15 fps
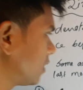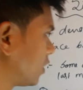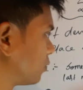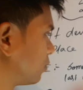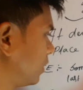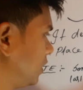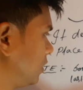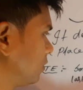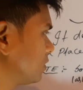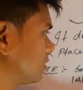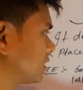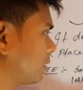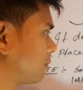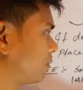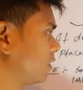we use
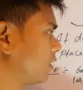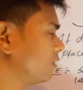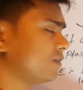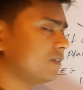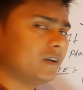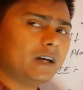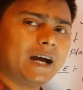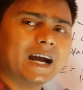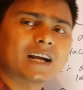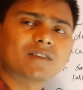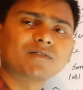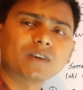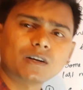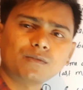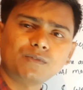couple of
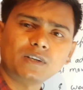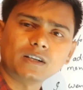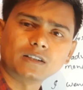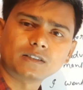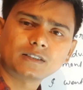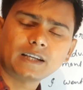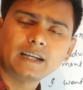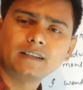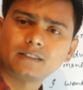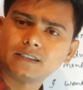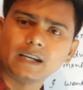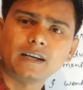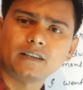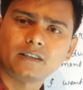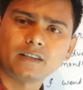adverbials in
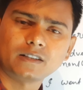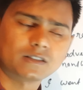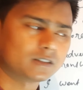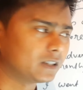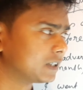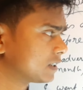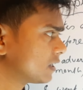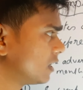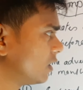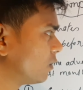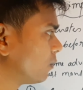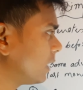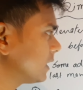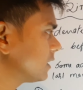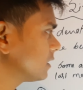sentences.
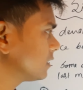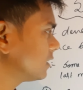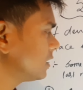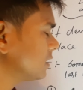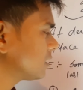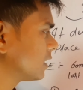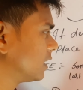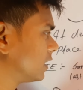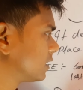What are these?